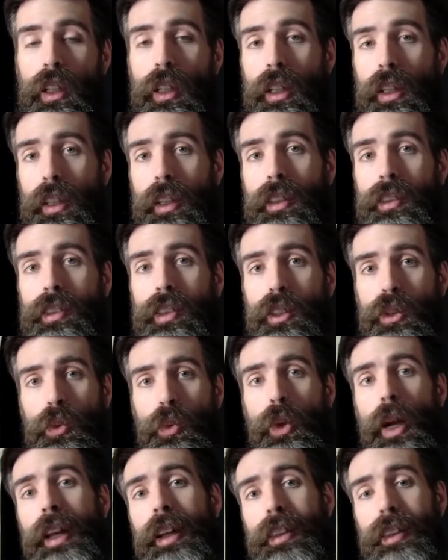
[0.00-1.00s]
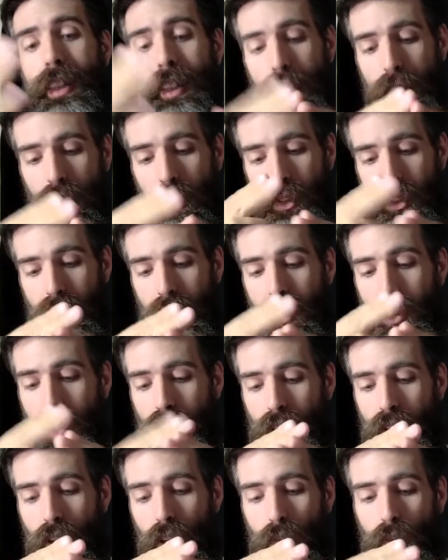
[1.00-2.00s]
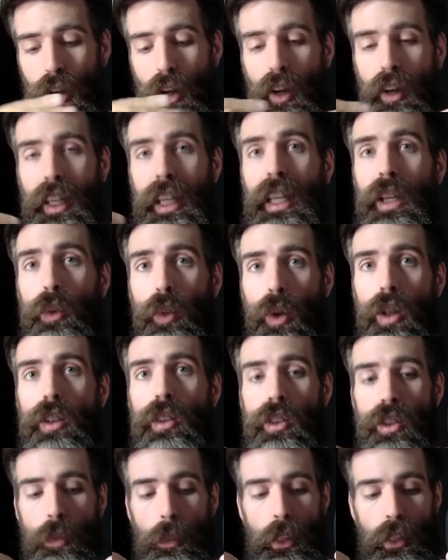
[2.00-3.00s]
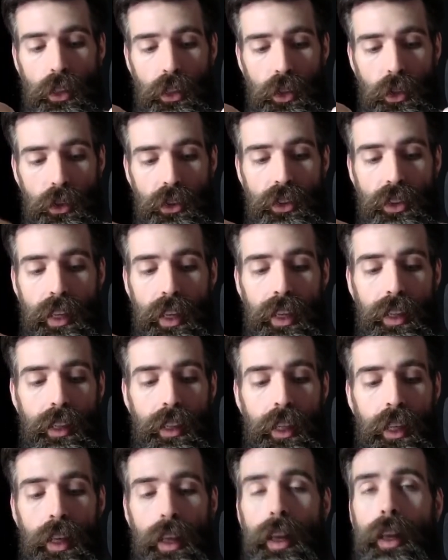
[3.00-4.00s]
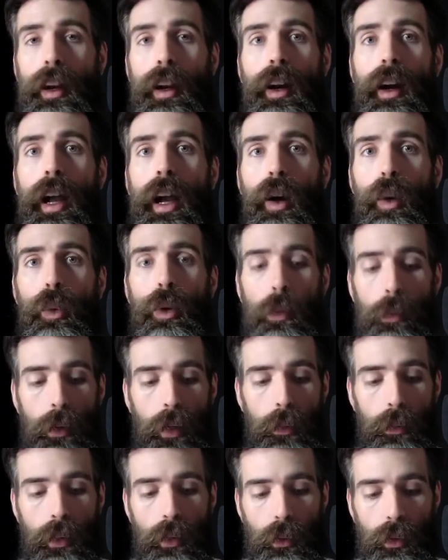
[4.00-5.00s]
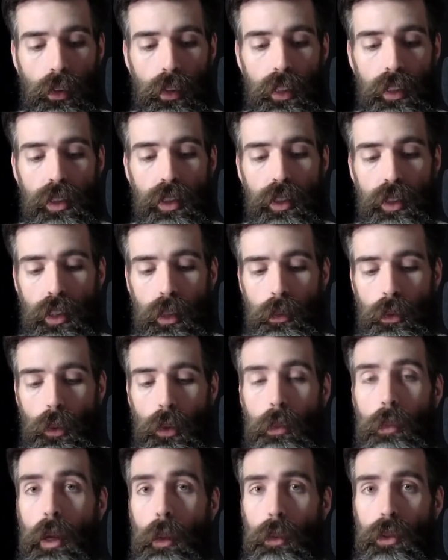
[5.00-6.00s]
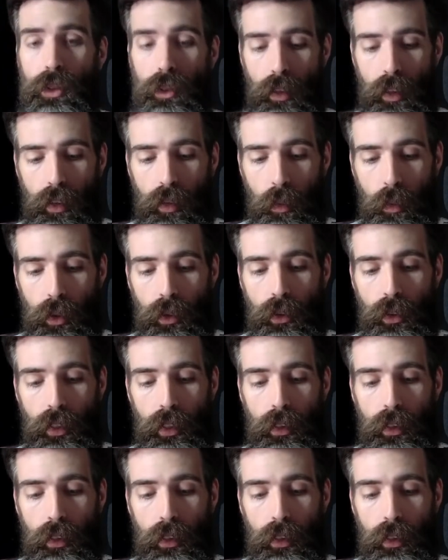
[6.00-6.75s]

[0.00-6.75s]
It sits right at the intersection of our inward spiritual state and our outward public relationships with members of our community.